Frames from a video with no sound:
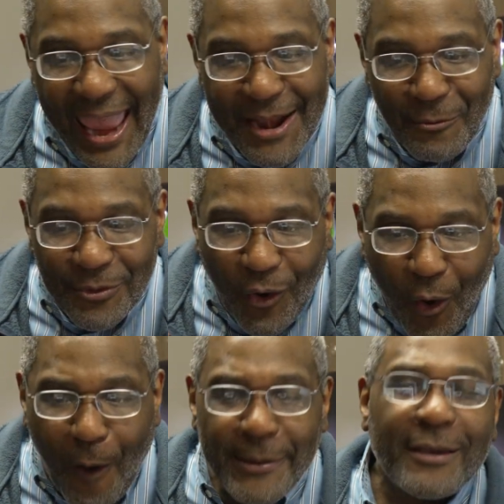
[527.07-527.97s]
And it was
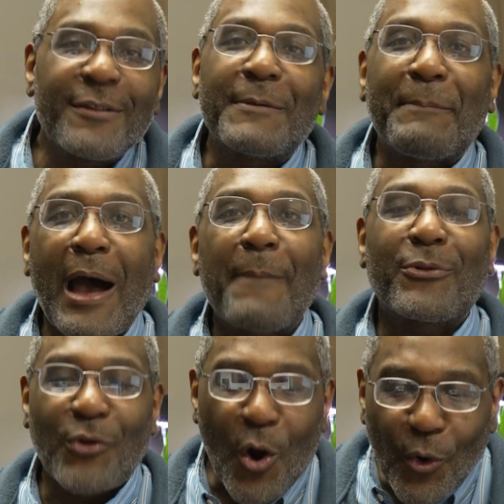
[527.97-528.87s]
all because a pop
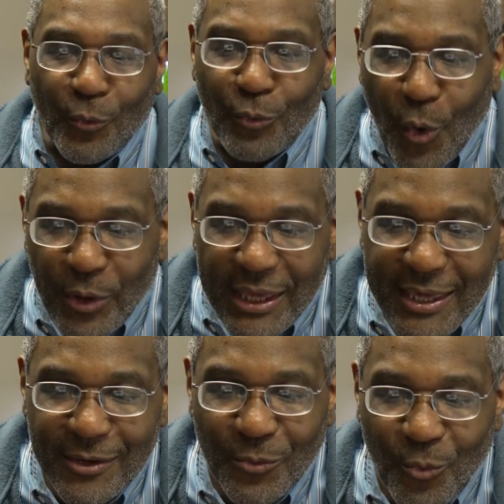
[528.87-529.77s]
star wrote a
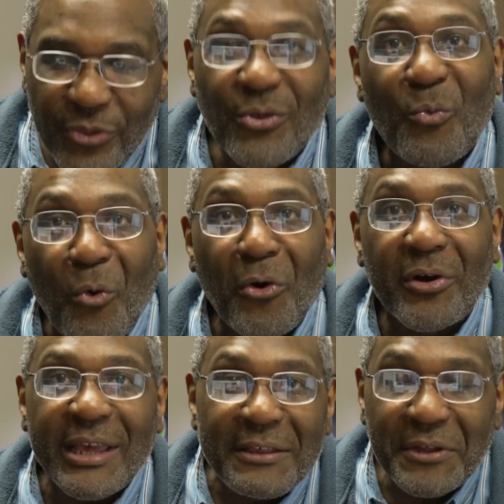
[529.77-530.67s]
hit with the
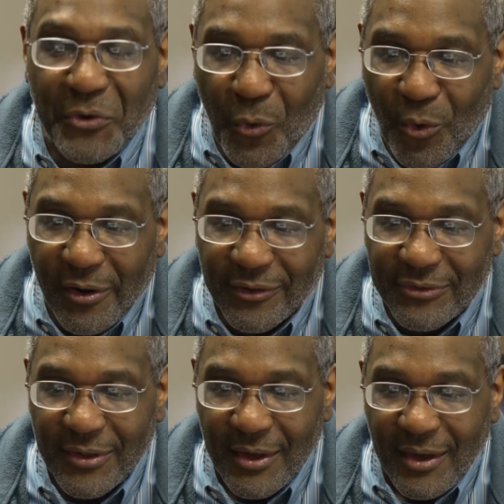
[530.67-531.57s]
word in the
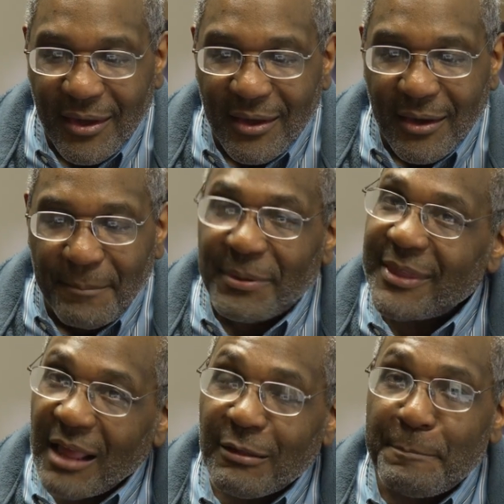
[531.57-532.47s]
chorus. But
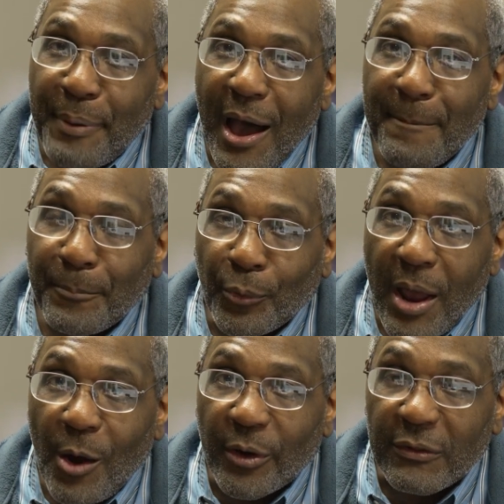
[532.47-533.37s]
that's pop
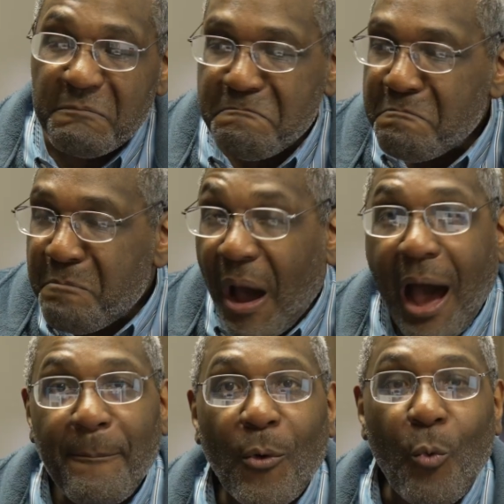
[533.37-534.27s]
prowess,
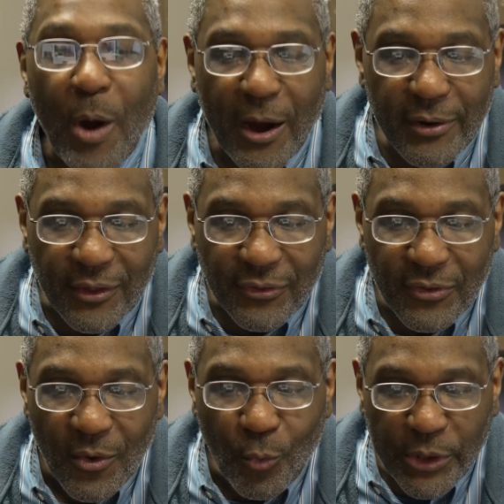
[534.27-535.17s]
pop
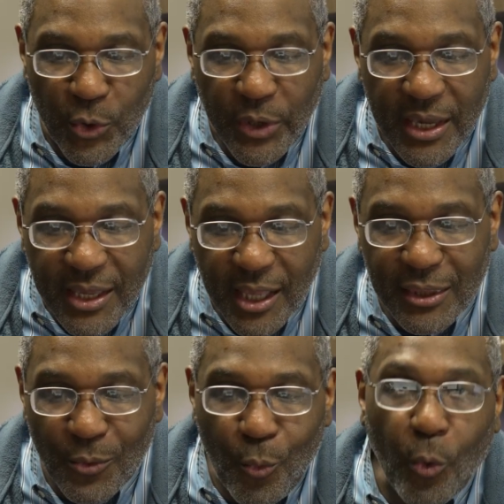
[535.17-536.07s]
awareness. When you can
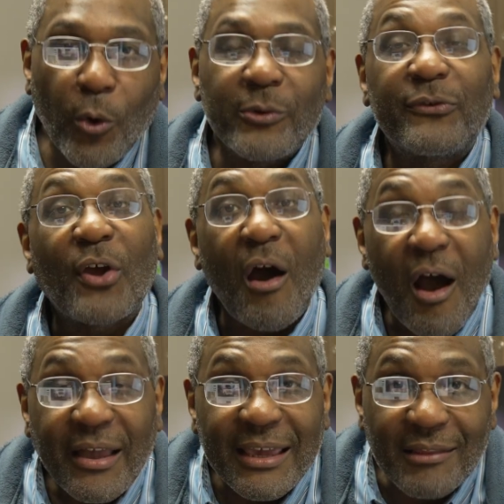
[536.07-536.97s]
get the world
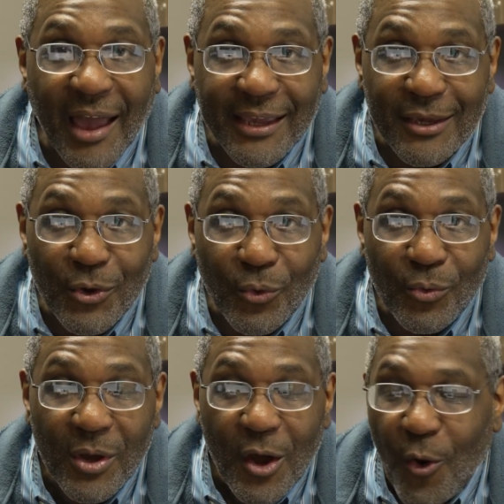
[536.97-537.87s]
talking like
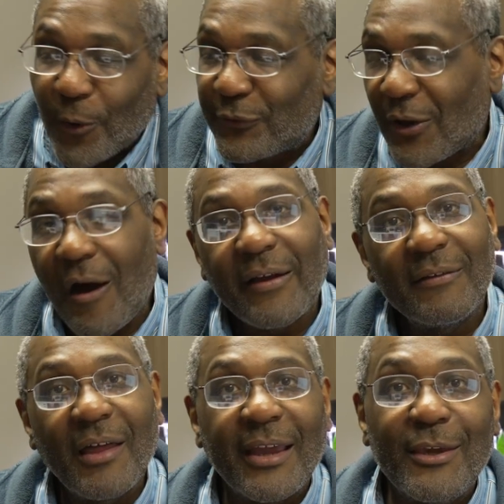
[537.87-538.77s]
you, or
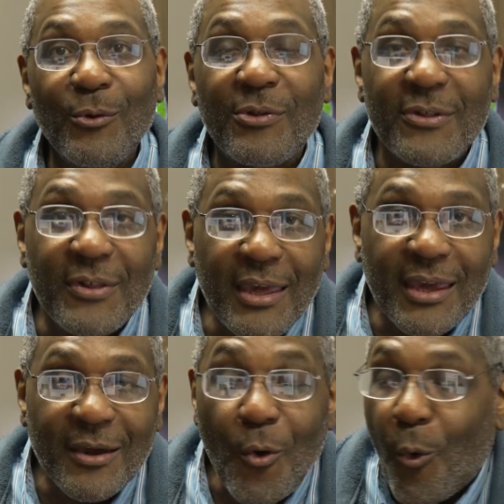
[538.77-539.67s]
talking like you
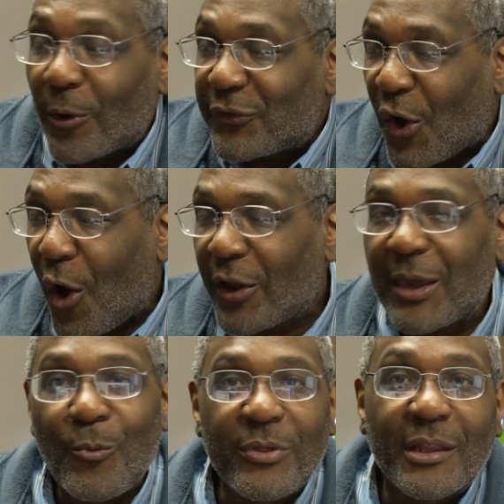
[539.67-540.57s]
sing, or
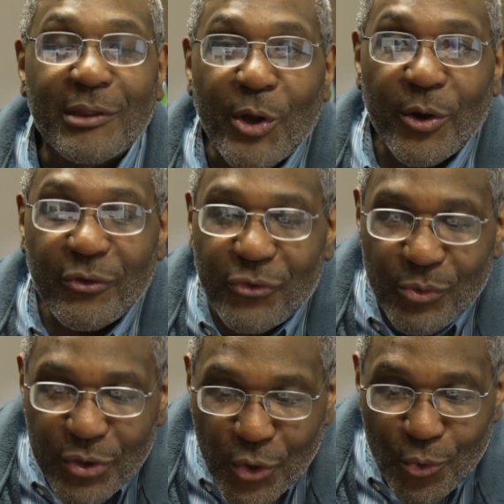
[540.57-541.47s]
talking with the lyrics you
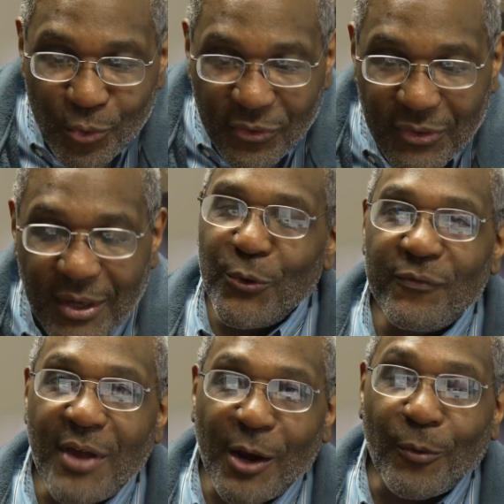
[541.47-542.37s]
use,
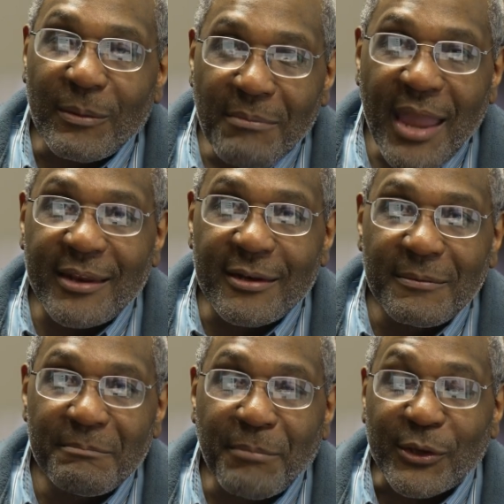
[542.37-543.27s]
you've not only made
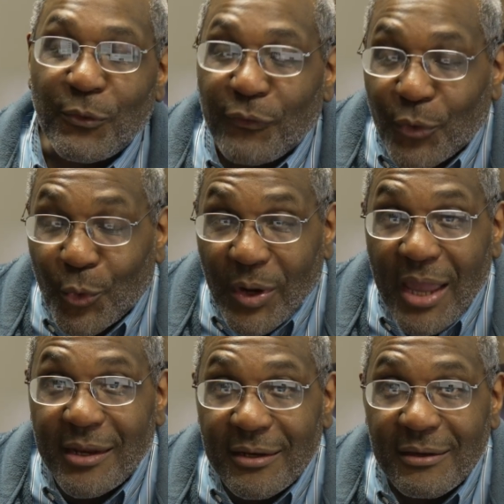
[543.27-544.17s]
it, but you've
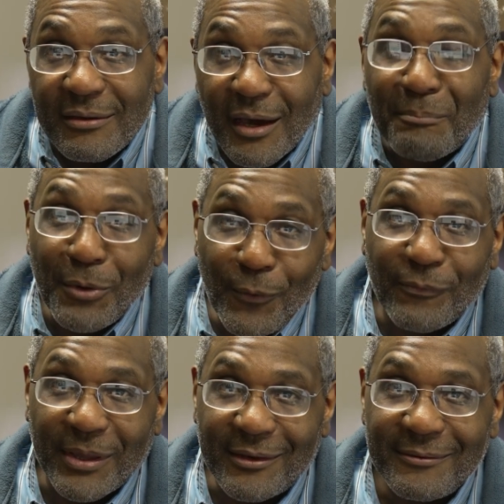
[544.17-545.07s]
created a
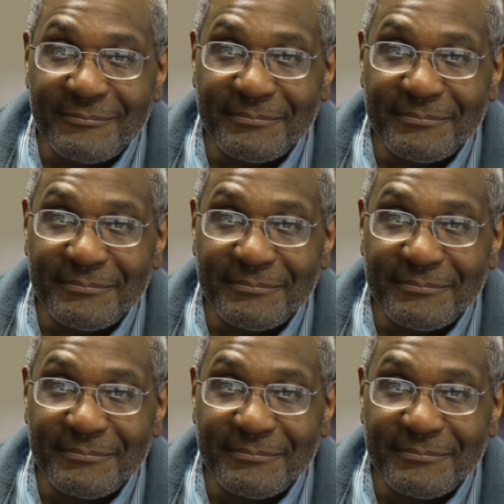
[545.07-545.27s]
movement.